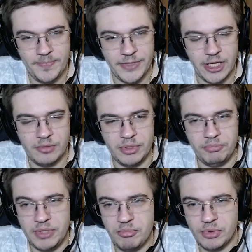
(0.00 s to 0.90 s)
helping
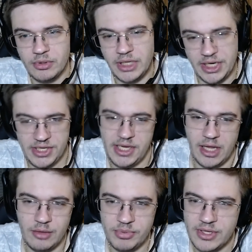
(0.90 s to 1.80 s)
people, and he
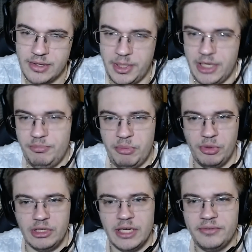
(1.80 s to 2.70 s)
helped them, and
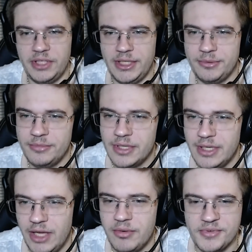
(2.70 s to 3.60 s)
people loved him.
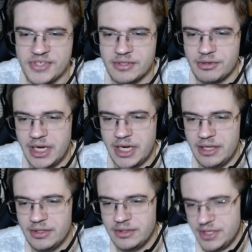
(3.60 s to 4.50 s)
Everyone's
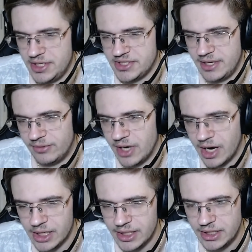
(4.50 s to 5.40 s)
crying. He saved
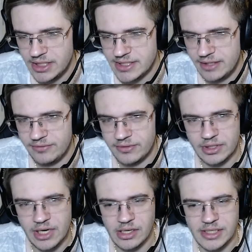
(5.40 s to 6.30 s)
Carla. He
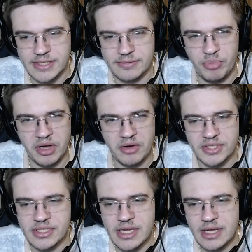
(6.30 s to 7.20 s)
saved Carla's
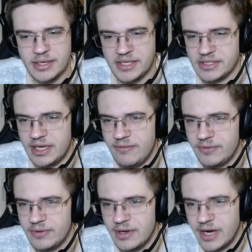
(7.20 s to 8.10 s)
parents. He
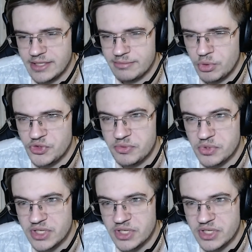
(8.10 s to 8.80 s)
saved, I suppose that was